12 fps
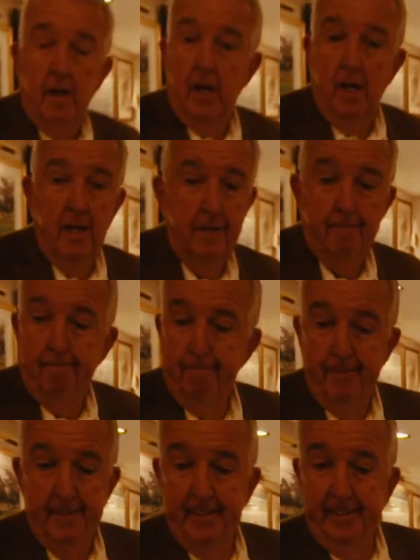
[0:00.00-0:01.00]
Uh,
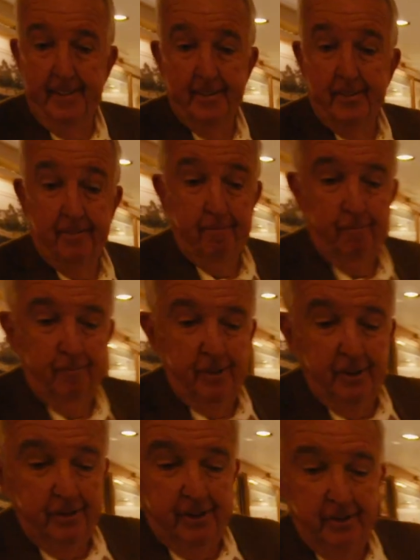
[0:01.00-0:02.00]
you just,
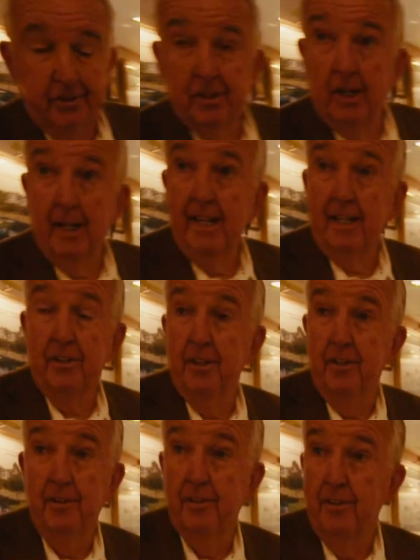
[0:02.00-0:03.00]
you know, you just collect.
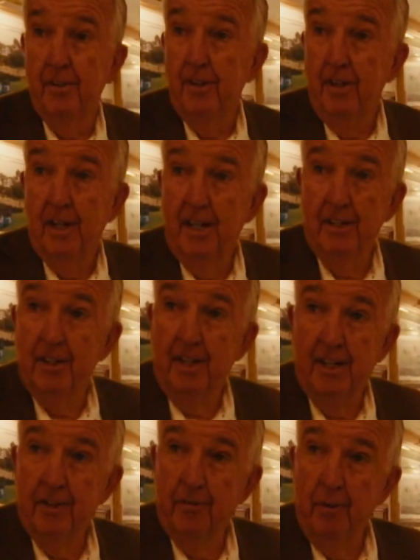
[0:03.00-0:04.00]
I don't,
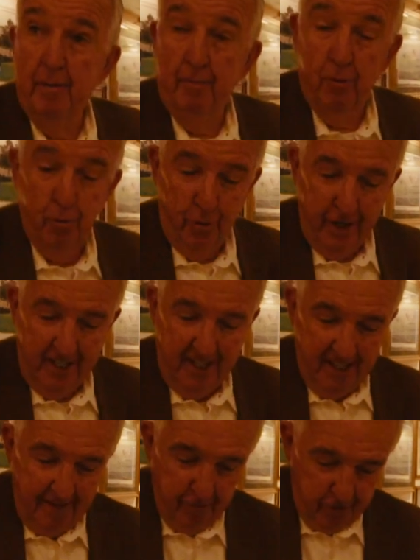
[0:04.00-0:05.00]
I don't remember where I
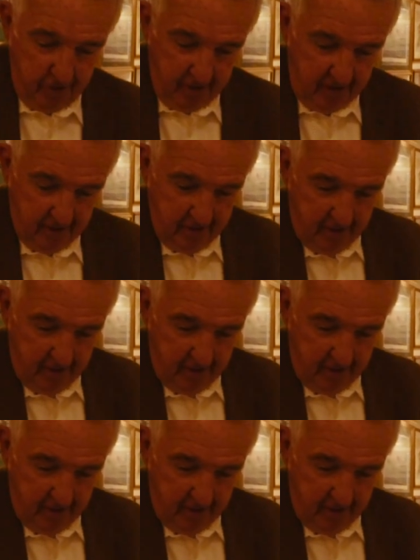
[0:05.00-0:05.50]
get everything.